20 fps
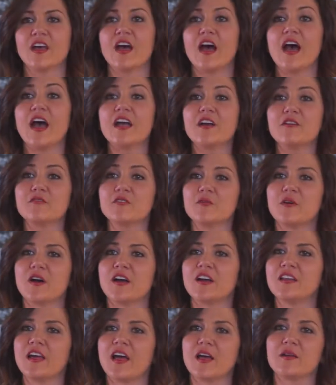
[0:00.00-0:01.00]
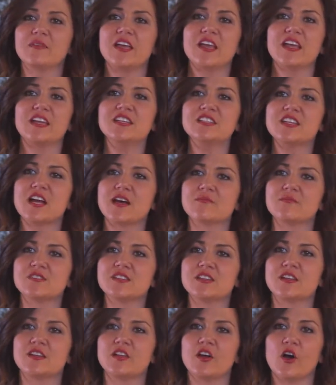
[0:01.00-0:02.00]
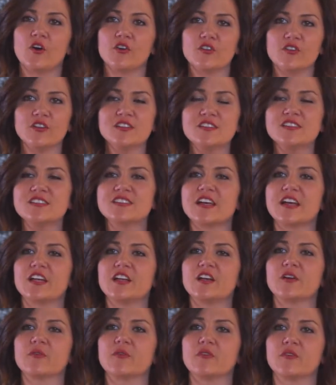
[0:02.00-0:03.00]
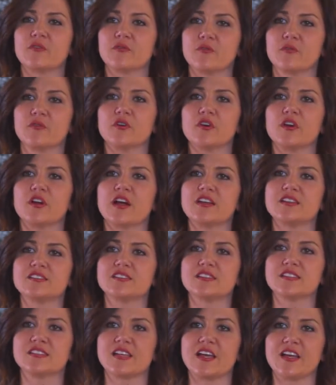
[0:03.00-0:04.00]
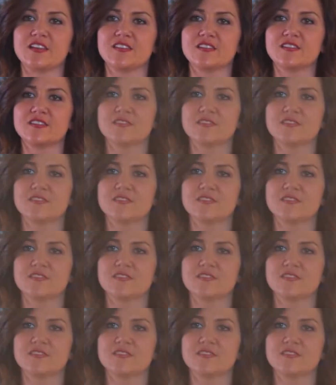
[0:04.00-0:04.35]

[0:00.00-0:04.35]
Hi everyone, I'm Katie Thompson, owner and designer with Through Her Eyes Designs.